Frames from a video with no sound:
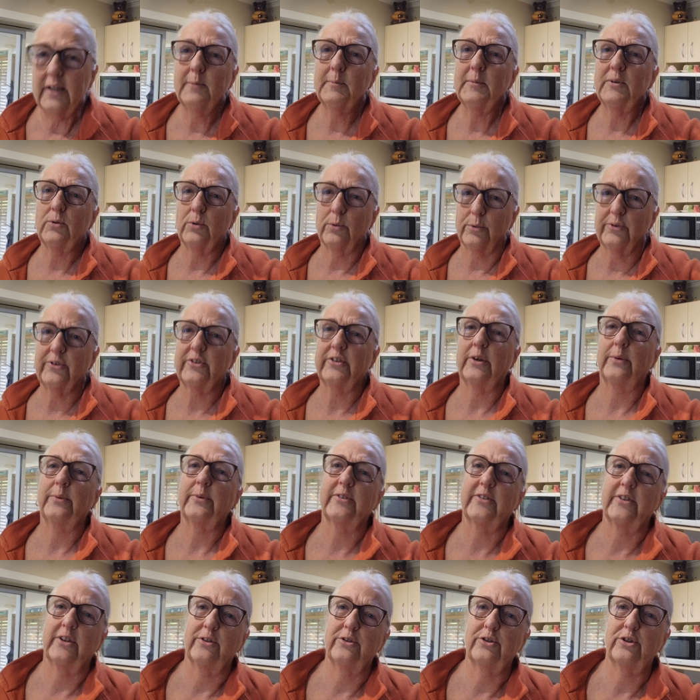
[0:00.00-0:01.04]
am also a
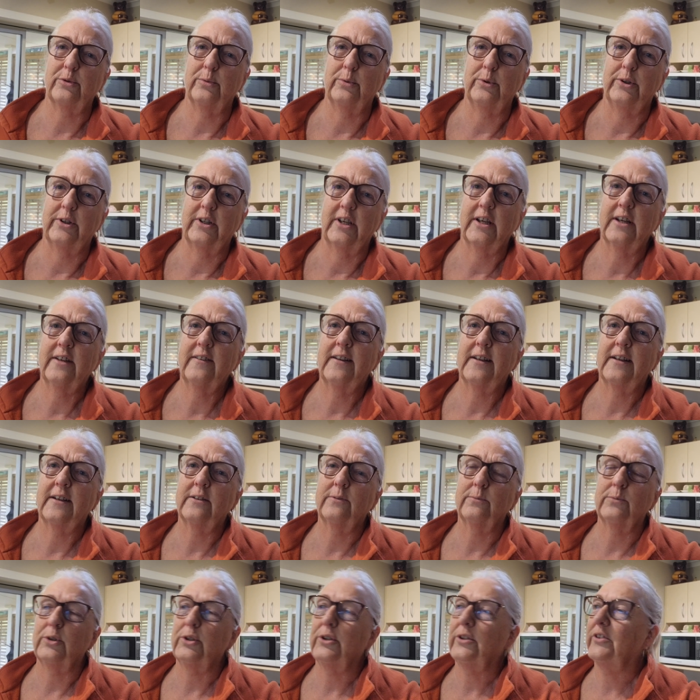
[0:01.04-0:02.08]
social worker that
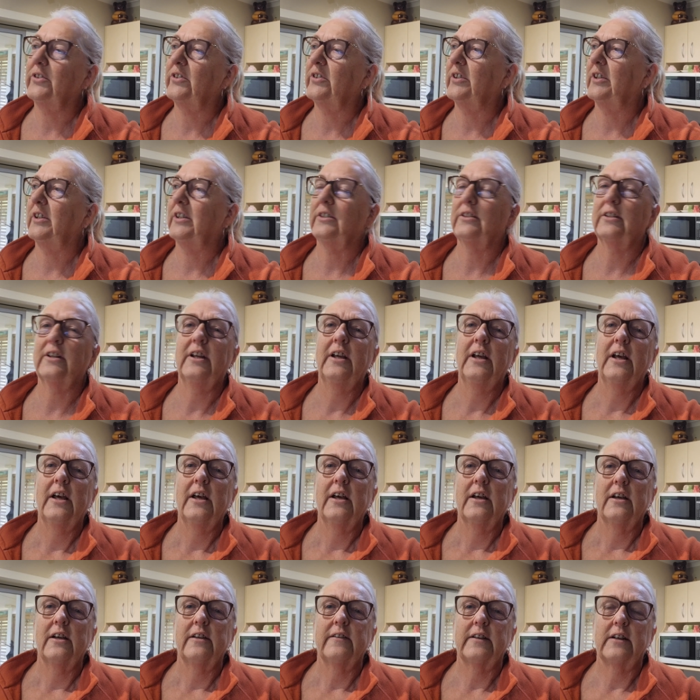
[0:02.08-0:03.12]
works in
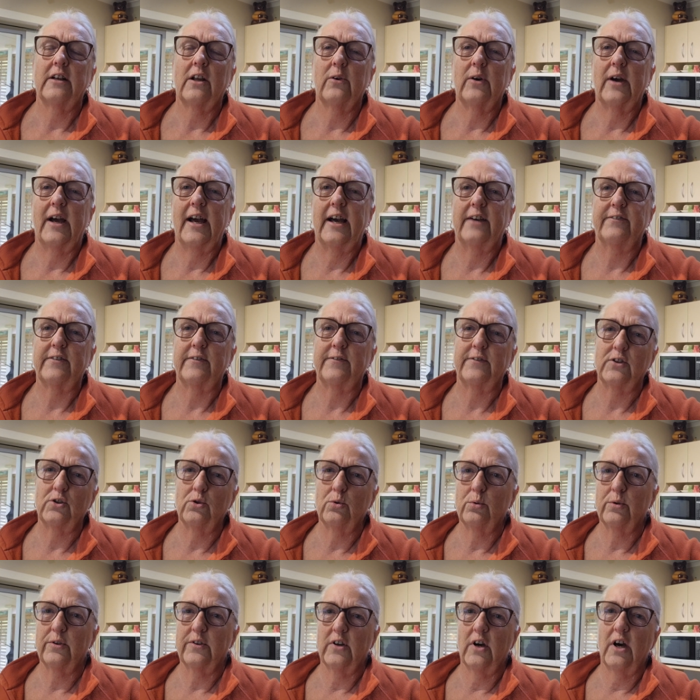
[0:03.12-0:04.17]
the lower half of the
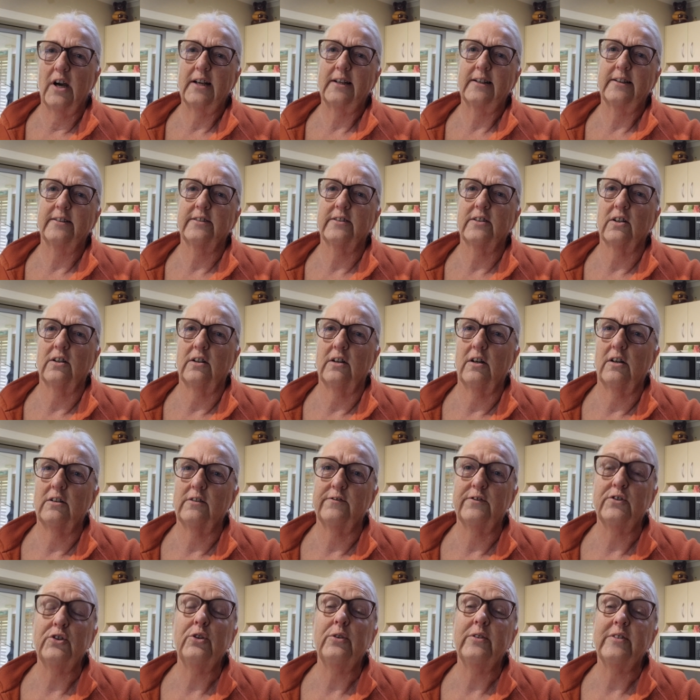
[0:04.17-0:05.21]
North Island
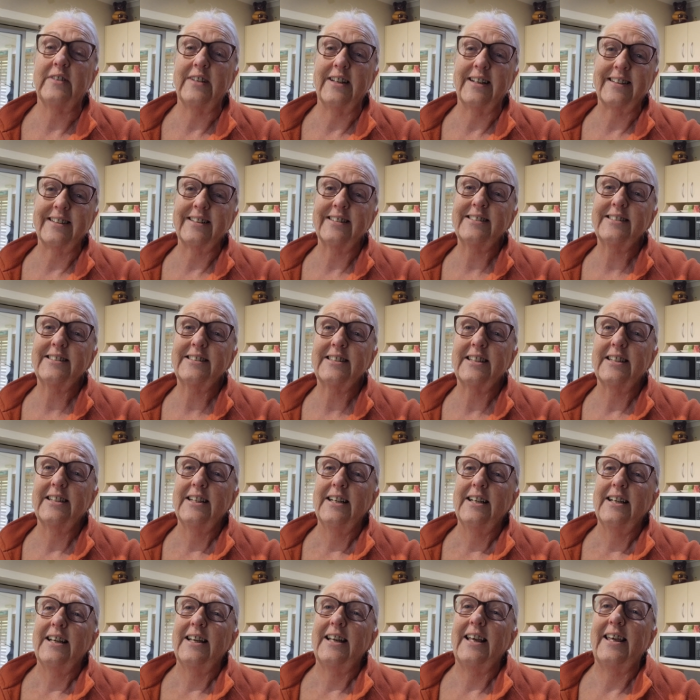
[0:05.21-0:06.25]
of New Zealand.
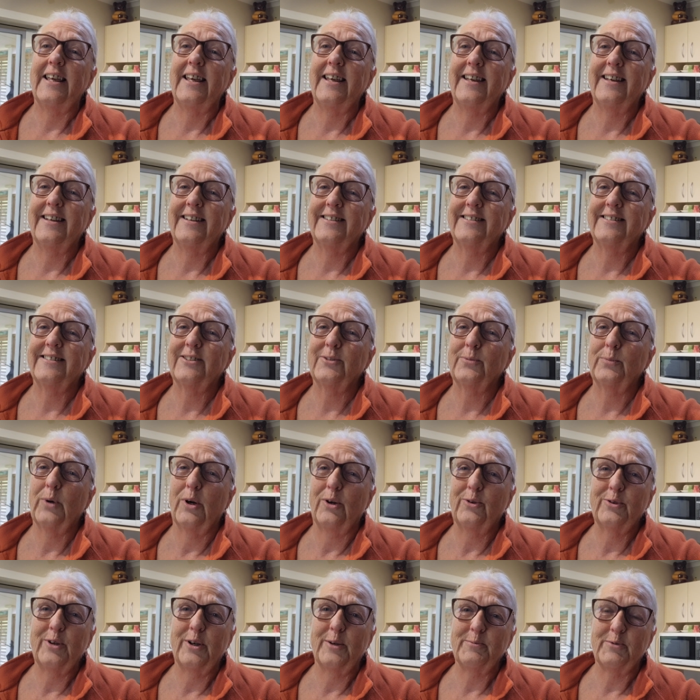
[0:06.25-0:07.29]
And
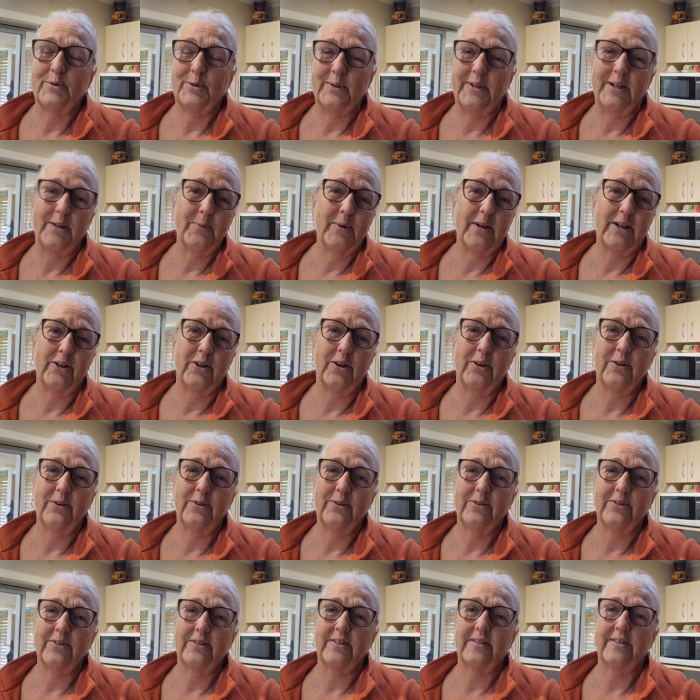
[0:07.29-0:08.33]
welcome to anyone
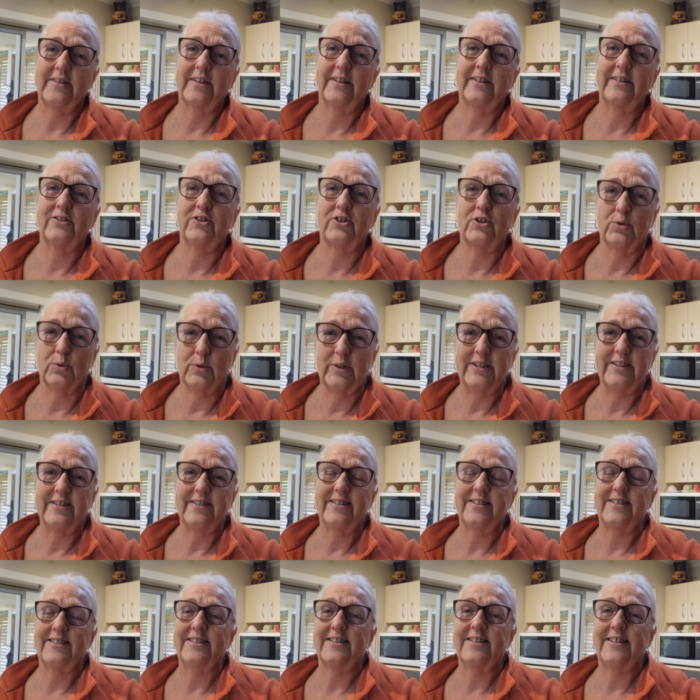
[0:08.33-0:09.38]
who's joined
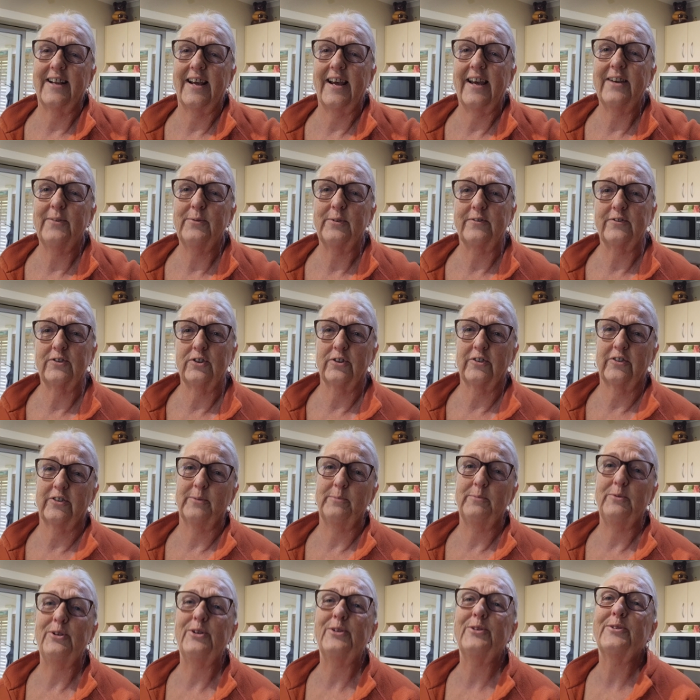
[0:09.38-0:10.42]
today. We've got
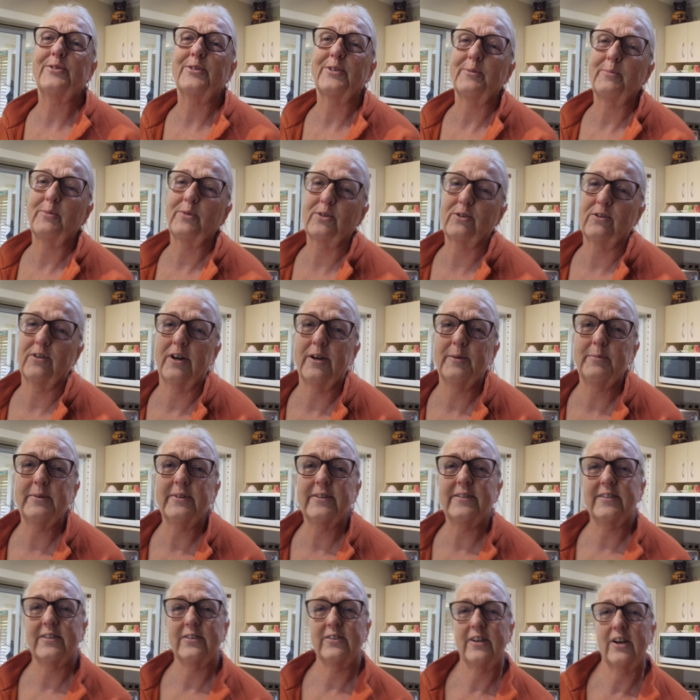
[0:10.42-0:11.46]
some new
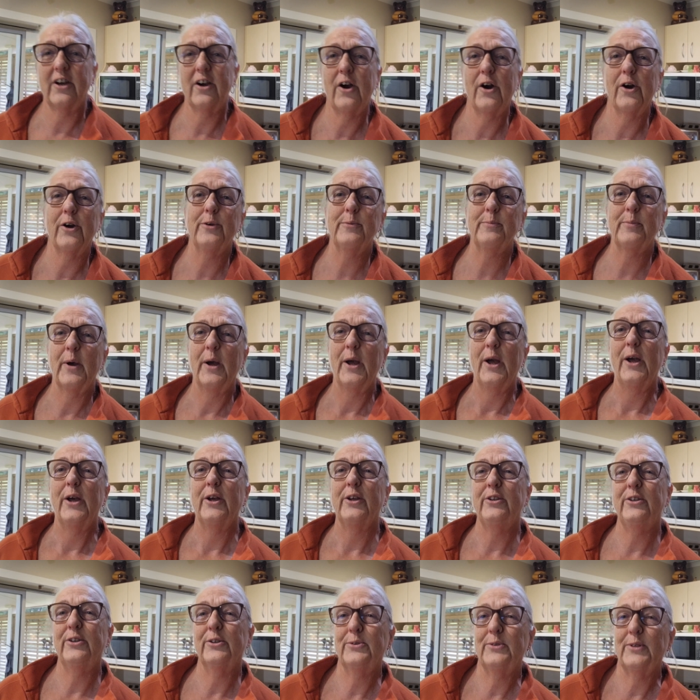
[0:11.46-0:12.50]
subscribers, so I hope
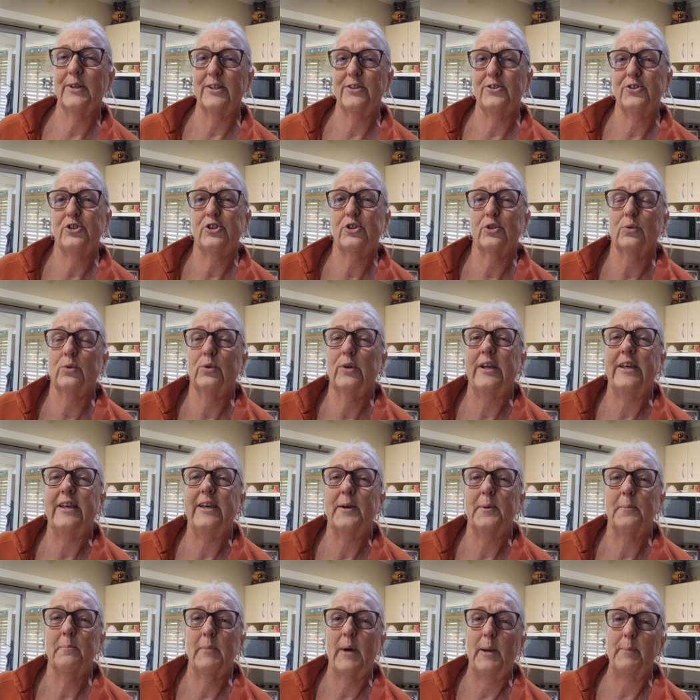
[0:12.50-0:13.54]
you enjoy
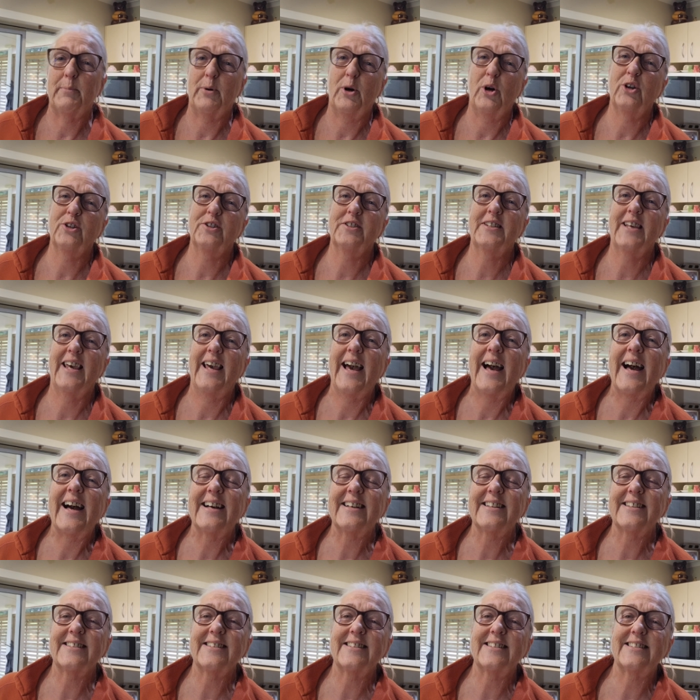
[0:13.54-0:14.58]
my
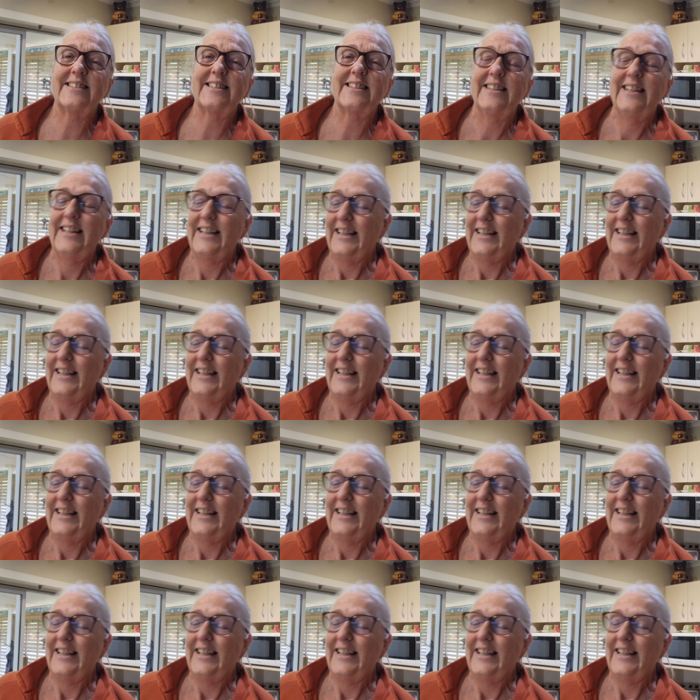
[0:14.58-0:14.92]
podcast.